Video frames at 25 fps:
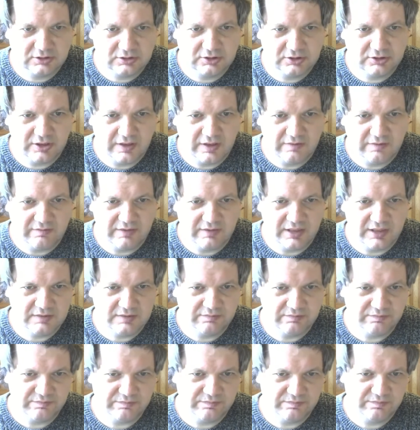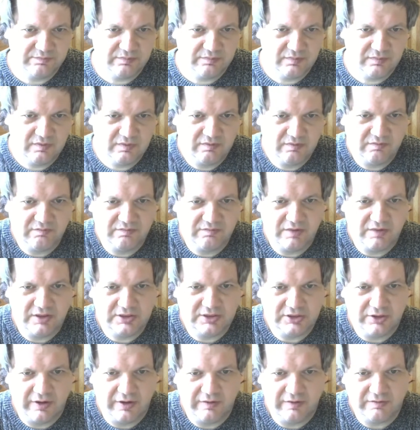Today, these
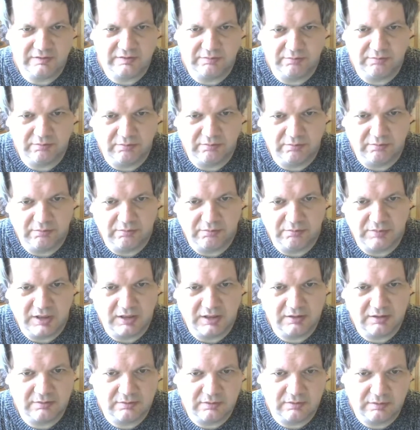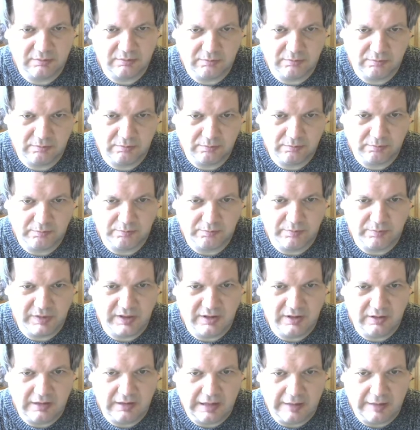photographs might
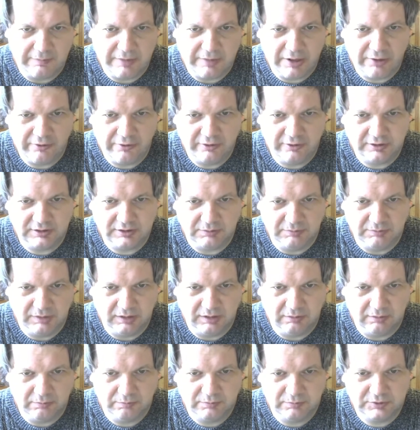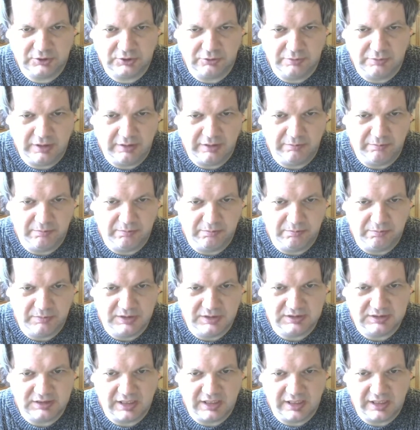be appearing to me to be
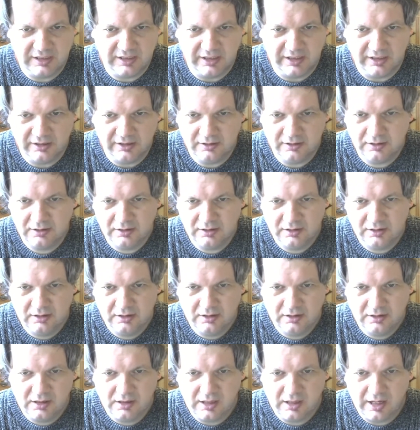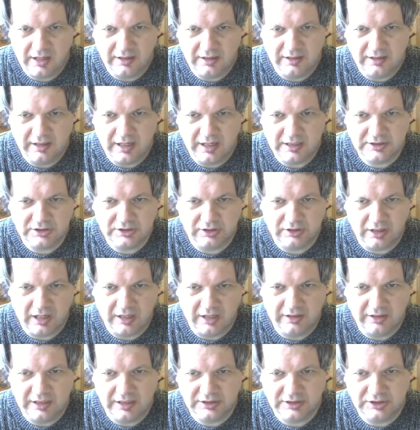misleading and
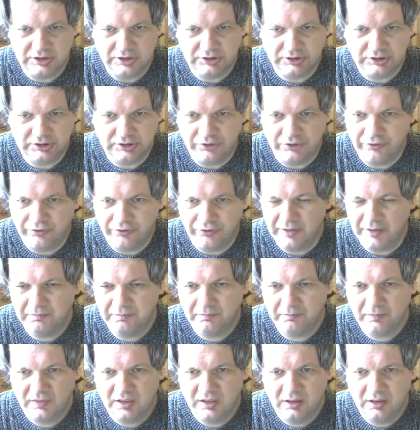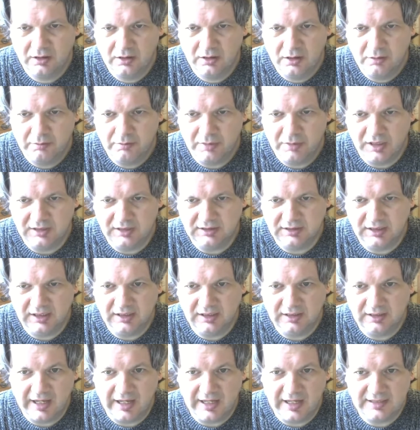unnecessary, but
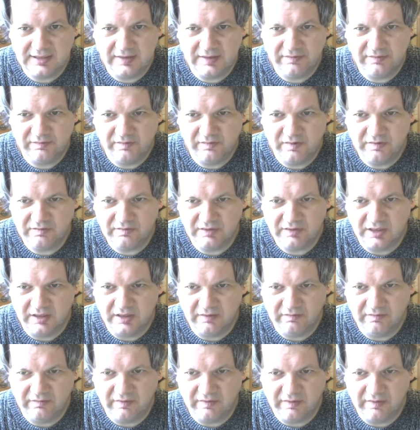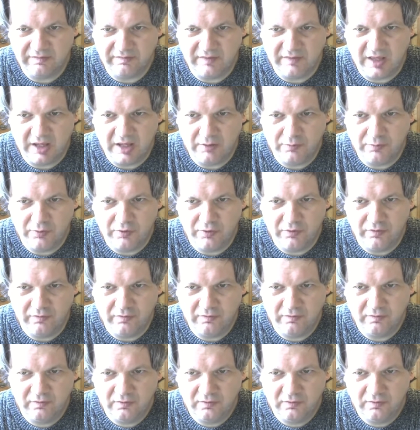in 1850 they were